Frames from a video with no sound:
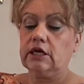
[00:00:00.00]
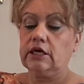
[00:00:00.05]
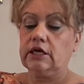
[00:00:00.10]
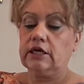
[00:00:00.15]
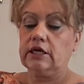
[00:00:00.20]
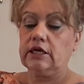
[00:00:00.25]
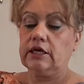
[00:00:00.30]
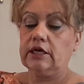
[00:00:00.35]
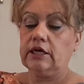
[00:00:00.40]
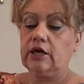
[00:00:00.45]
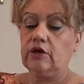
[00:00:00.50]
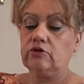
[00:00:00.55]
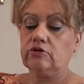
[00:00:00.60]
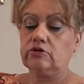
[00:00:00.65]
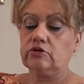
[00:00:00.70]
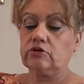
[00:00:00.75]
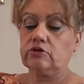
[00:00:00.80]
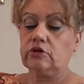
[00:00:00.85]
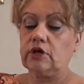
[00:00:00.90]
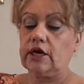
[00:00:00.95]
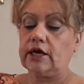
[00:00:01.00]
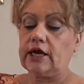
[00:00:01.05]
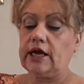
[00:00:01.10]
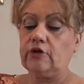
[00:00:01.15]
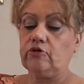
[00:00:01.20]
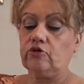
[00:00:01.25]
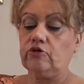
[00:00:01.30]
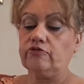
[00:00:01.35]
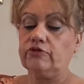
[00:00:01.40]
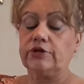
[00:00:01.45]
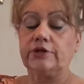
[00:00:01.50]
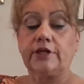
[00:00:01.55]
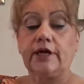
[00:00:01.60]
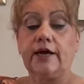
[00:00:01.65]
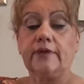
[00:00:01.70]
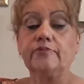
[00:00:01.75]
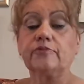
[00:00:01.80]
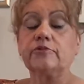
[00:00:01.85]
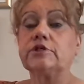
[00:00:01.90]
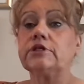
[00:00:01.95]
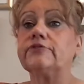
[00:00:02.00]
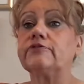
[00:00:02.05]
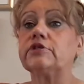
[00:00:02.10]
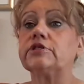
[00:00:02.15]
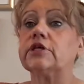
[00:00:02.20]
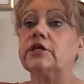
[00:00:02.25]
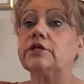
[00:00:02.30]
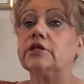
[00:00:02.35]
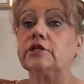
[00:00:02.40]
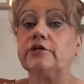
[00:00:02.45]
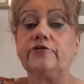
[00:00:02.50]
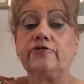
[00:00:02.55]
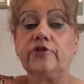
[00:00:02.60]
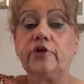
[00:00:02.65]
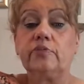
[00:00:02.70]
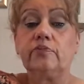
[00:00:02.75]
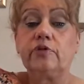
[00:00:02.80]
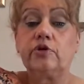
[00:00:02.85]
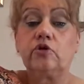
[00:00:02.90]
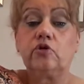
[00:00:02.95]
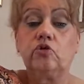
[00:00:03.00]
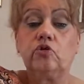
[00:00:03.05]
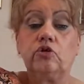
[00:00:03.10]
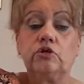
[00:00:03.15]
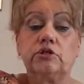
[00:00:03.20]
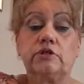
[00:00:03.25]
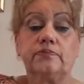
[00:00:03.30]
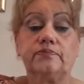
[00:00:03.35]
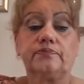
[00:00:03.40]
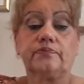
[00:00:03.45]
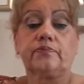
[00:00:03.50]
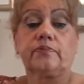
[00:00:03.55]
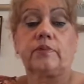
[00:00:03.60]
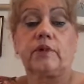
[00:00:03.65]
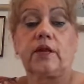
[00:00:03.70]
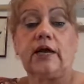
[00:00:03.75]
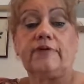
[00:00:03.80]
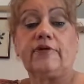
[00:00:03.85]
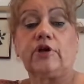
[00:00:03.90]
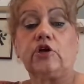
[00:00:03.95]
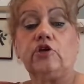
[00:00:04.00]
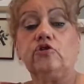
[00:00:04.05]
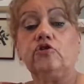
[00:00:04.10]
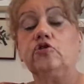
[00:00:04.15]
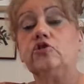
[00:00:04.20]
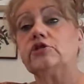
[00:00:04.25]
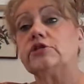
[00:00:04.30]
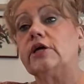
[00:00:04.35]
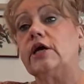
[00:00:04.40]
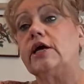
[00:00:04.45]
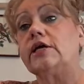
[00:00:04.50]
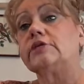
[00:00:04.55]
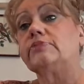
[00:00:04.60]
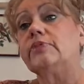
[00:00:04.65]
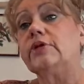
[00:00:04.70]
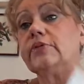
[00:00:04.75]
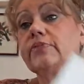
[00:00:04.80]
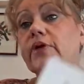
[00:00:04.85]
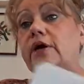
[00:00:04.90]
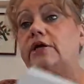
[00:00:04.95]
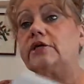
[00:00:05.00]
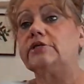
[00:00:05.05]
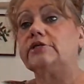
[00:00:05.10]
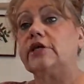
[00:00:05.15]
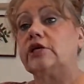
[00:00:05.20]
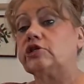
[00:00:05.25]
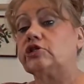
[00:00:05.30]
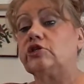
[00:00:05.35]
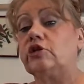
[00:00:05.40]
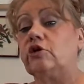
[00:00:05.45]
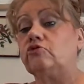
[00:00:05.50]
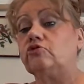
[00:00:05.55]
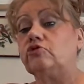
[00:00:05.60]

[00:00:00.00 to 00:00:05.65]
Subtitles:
I cannot read that. See if it's in the leaflet, because if I can use it as maybe a conditioner, I'll